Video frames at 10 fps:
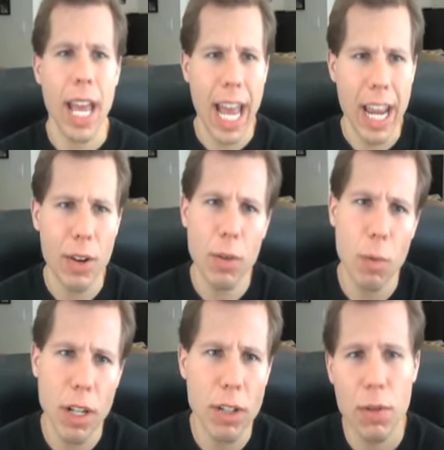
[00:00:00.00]
Hey Aaron,
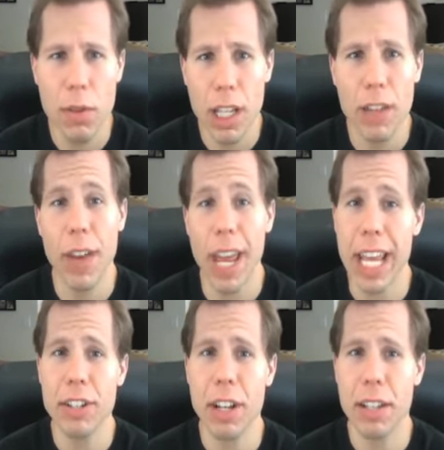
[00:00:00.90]
what did you think of
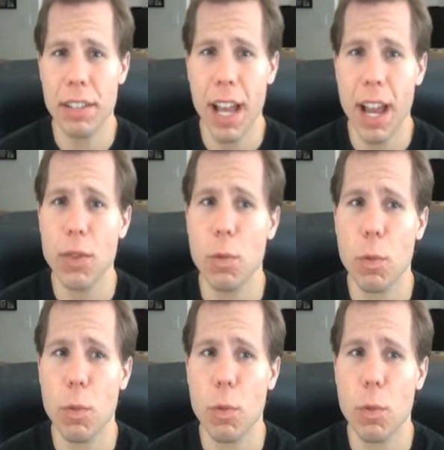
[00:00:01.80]
AJ Styles'